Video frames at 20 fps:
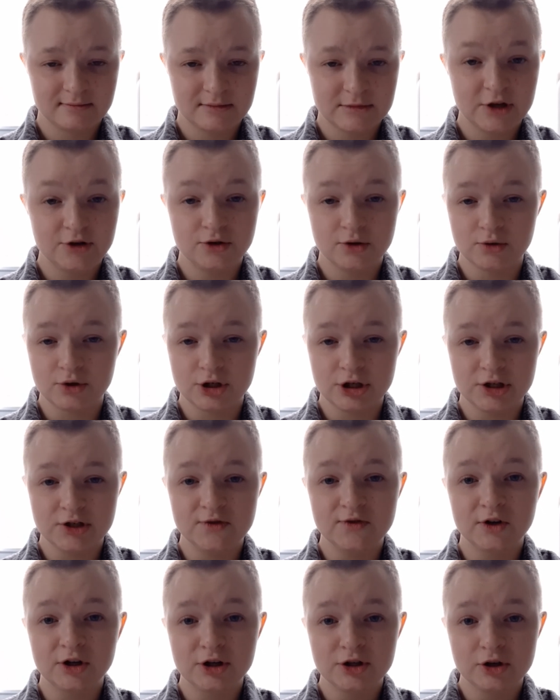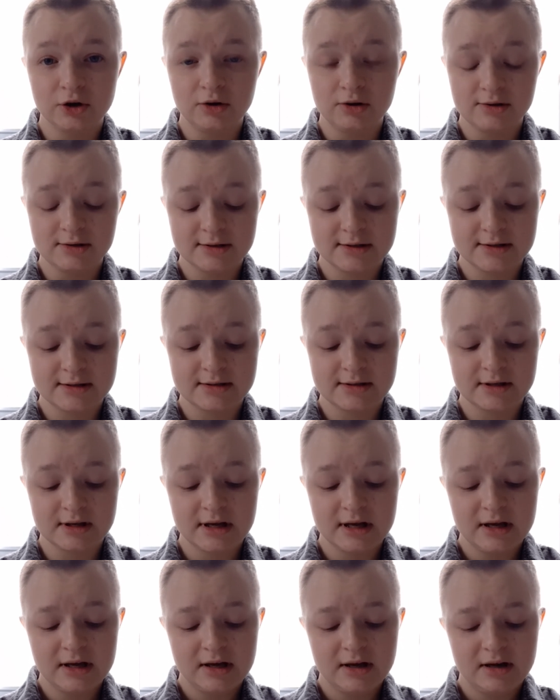Sushi is for adults.
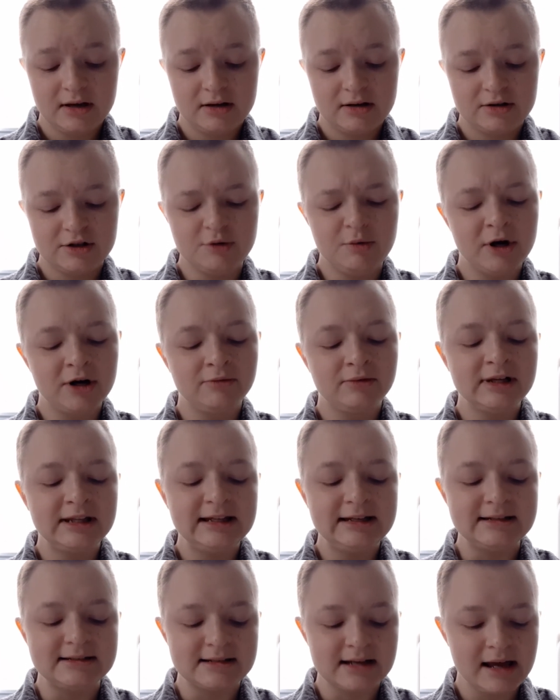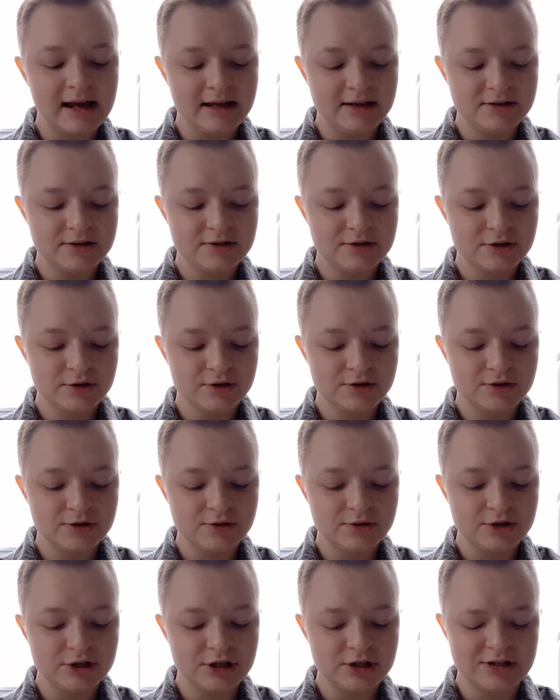You want to really taste your
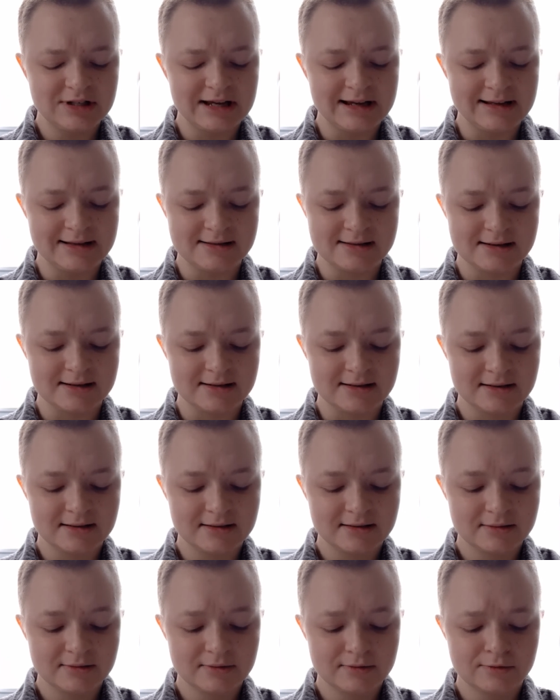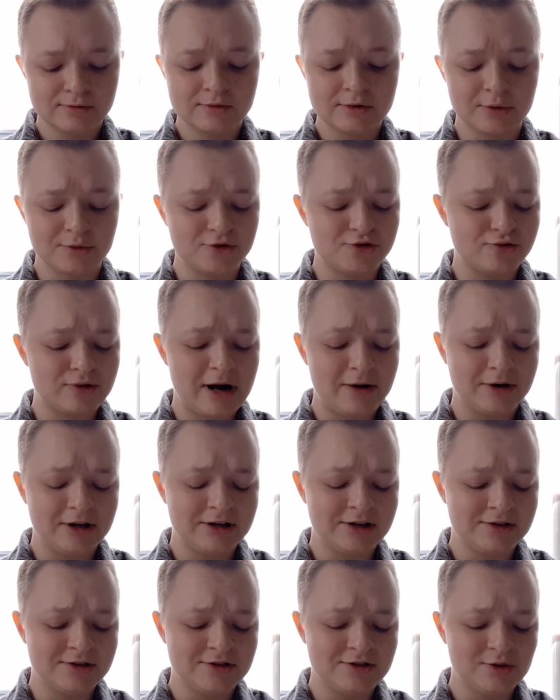sushi, taste it. Don't drown it
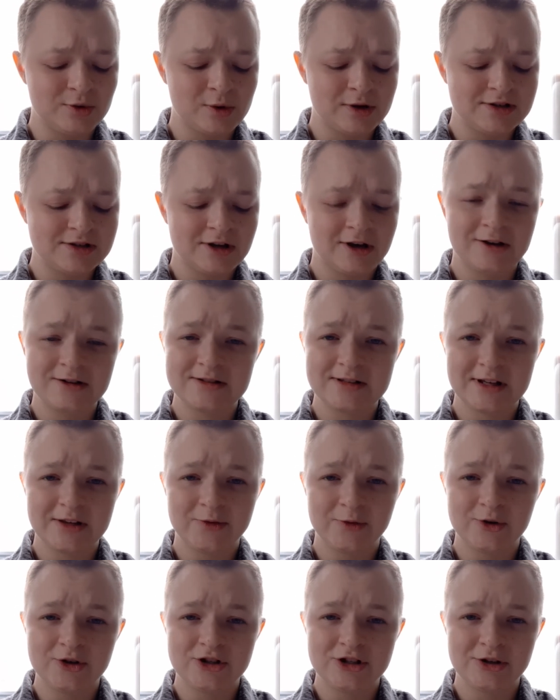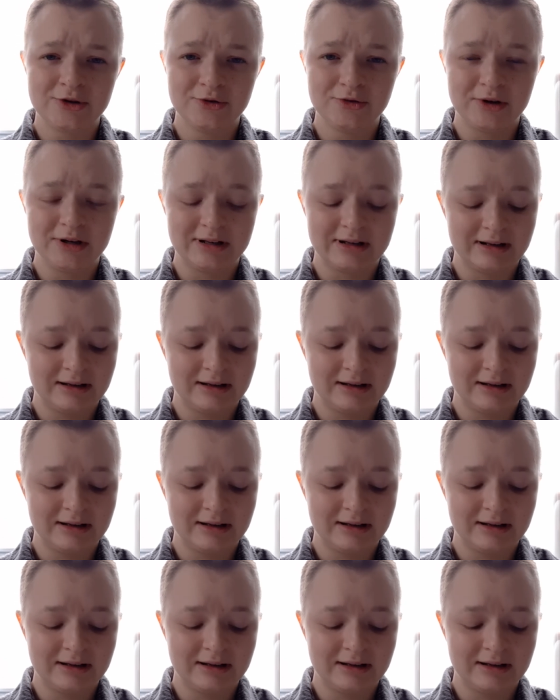in soy sauce, that's for children.